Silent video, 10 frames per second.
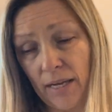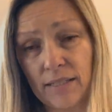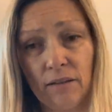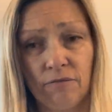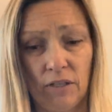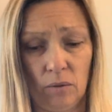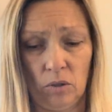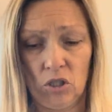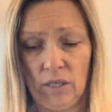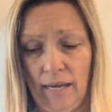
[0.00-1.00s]
Isn't it funny,
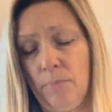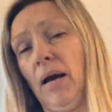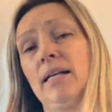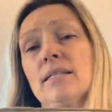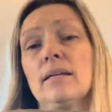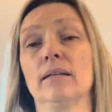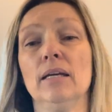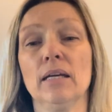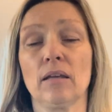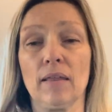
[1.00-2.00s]
once you get a pattern
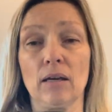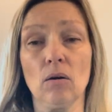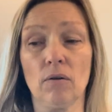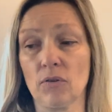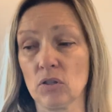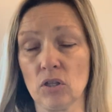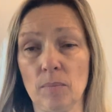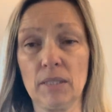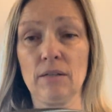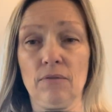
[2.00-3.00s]
you think, oh, I've got so
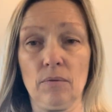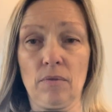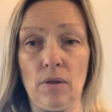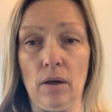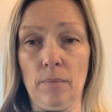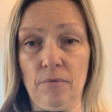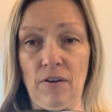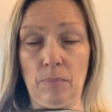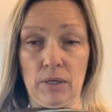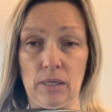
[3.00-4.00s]
many different fabrics I